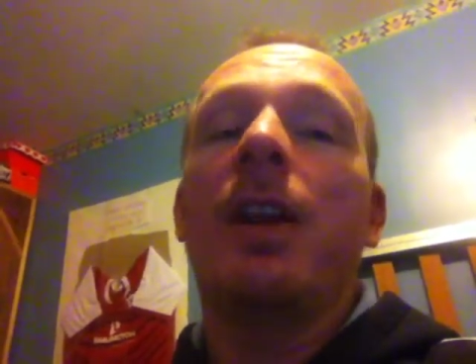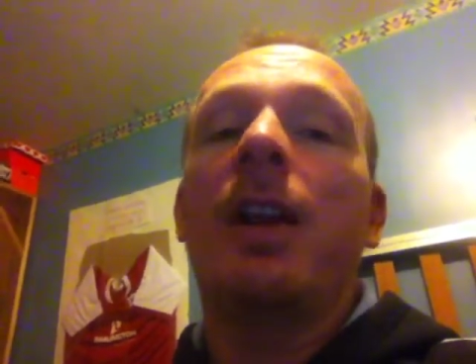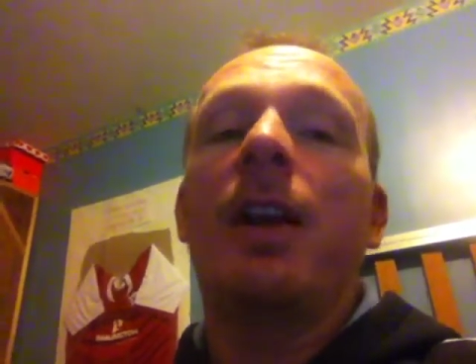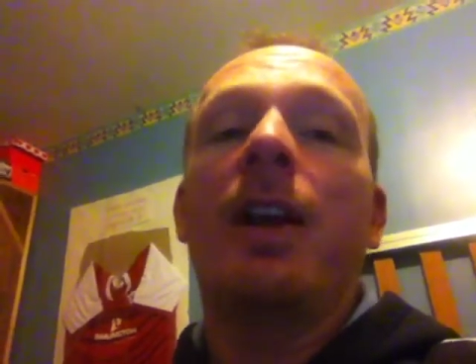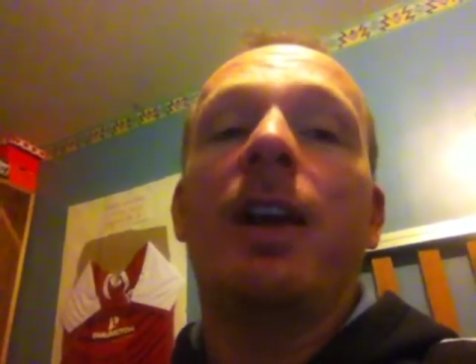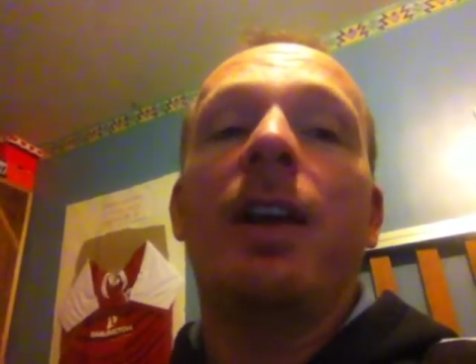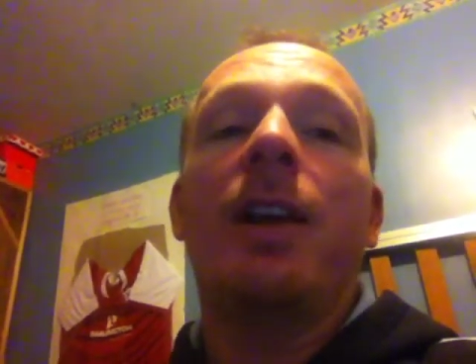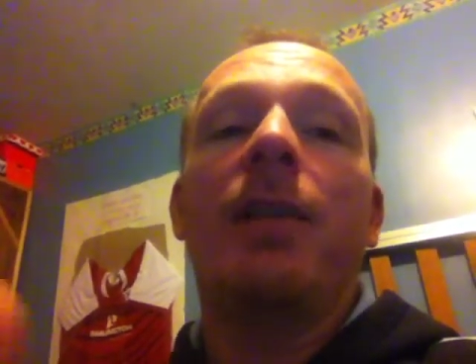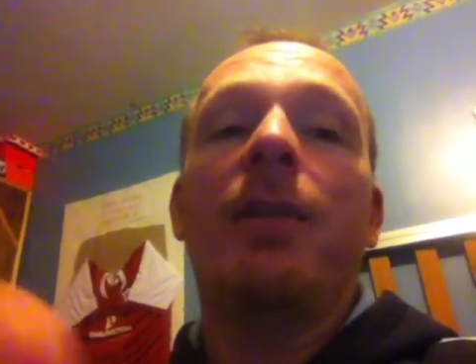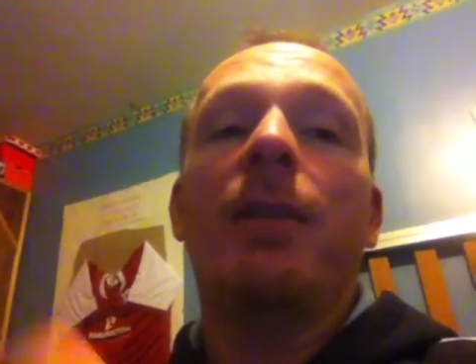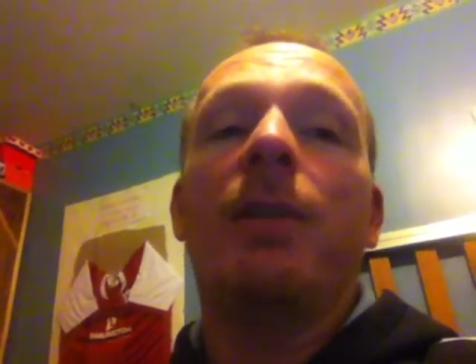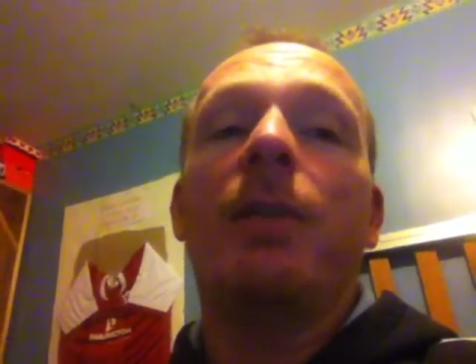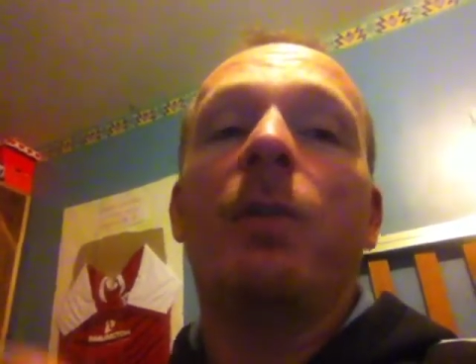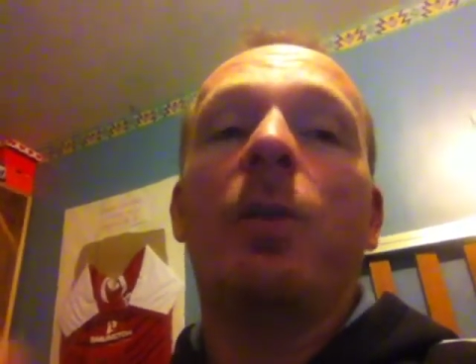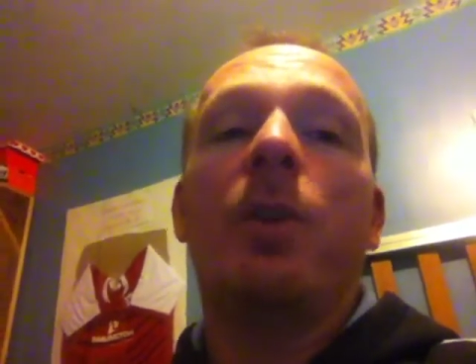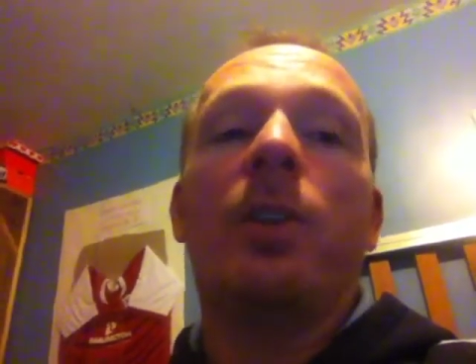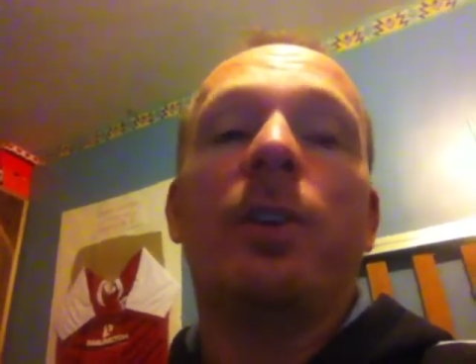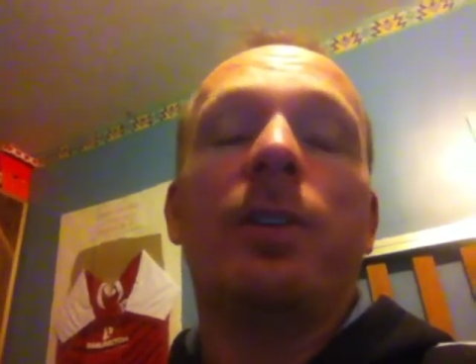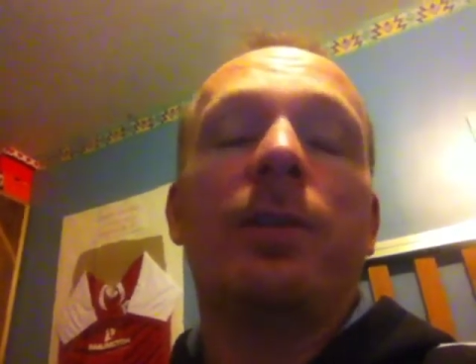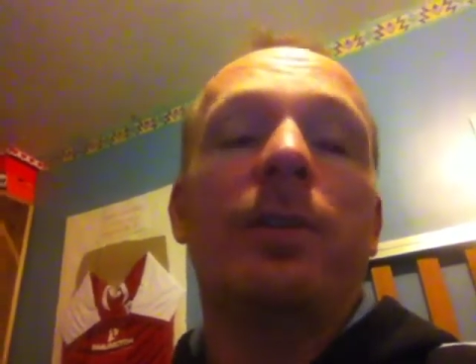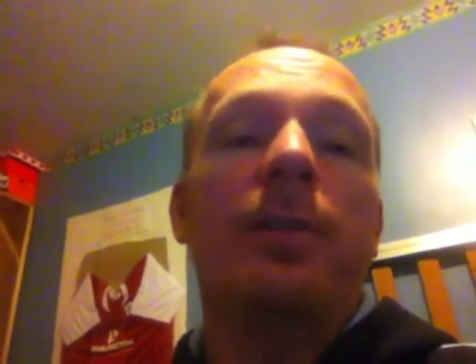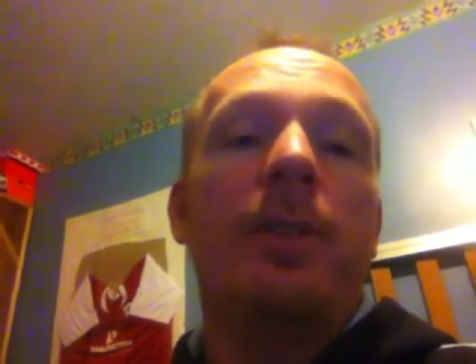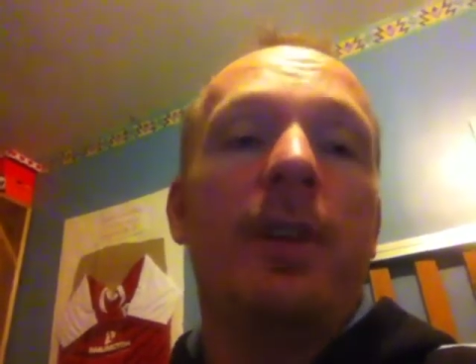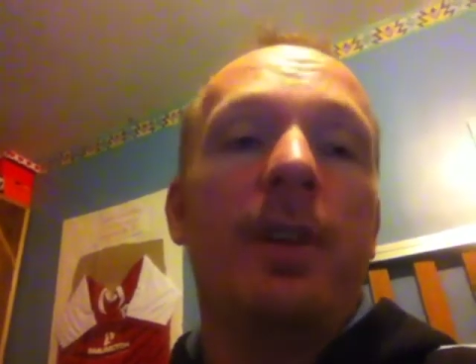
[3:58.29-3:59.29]
And if you've
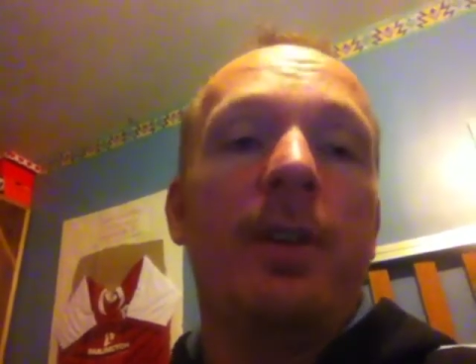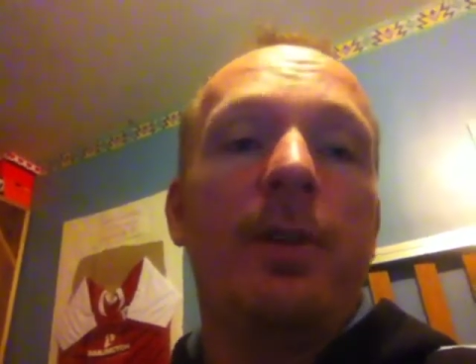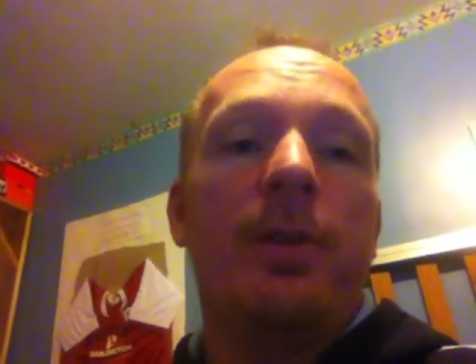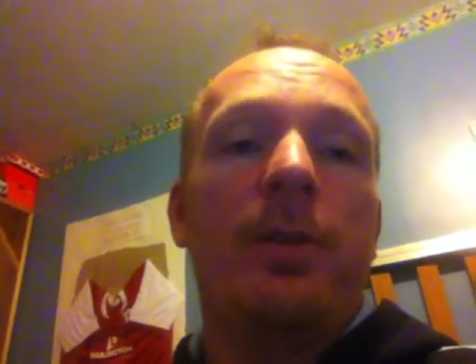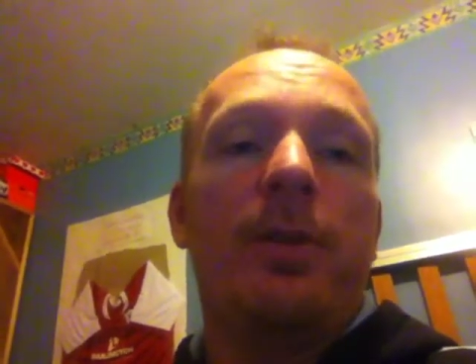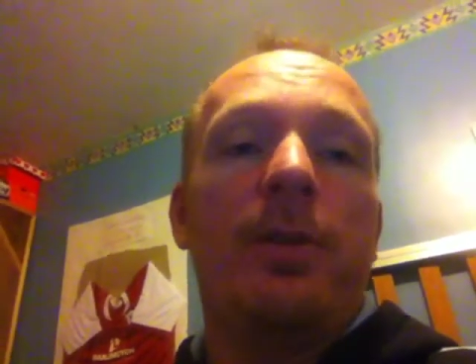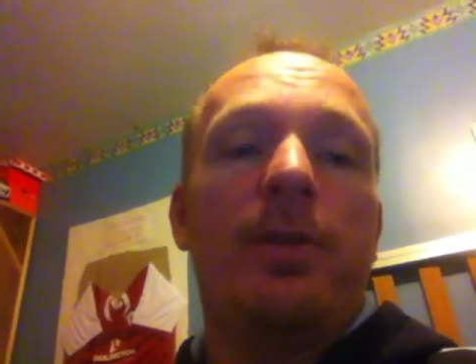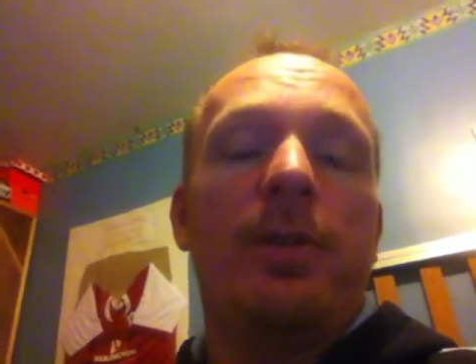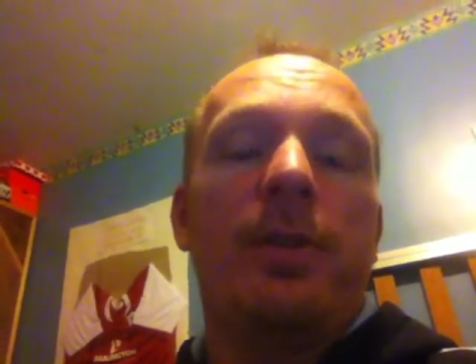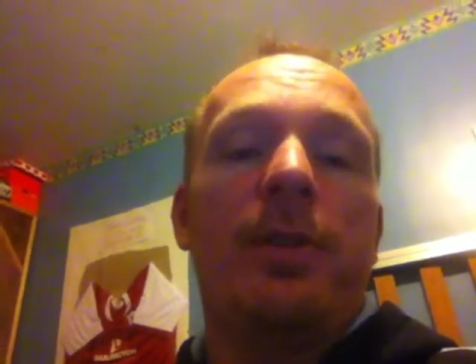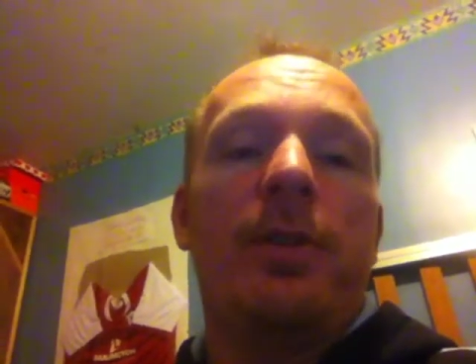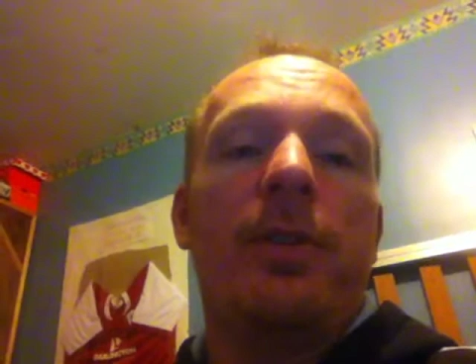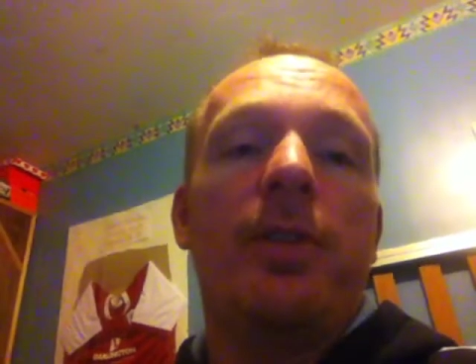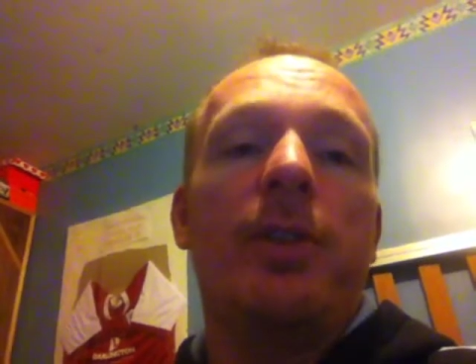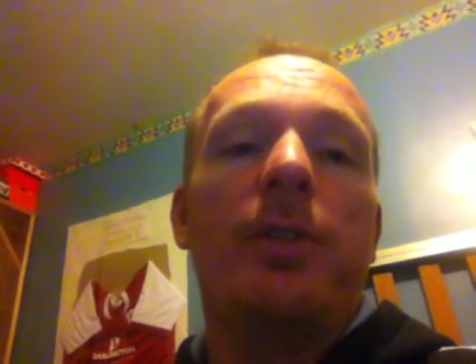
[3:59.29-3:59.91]
watched videos on